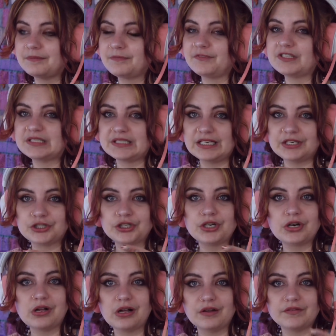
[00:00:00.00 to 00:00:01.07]

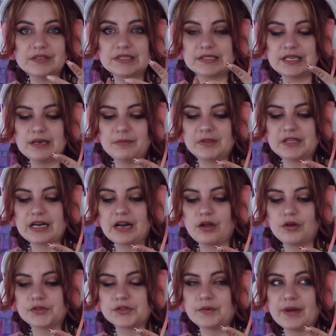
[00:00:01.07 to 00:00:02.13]
Visitation, obviously. But then I
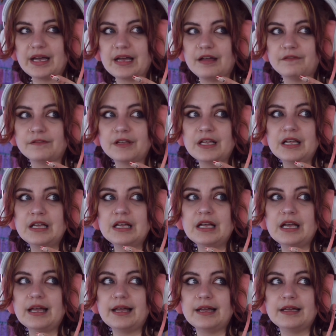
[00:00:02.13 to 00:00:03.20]
also have
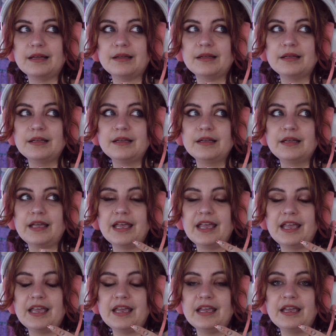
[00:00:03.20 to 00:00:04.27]

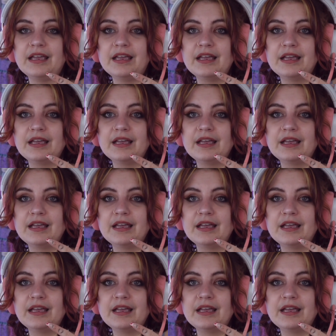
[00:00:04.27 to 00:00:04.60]
a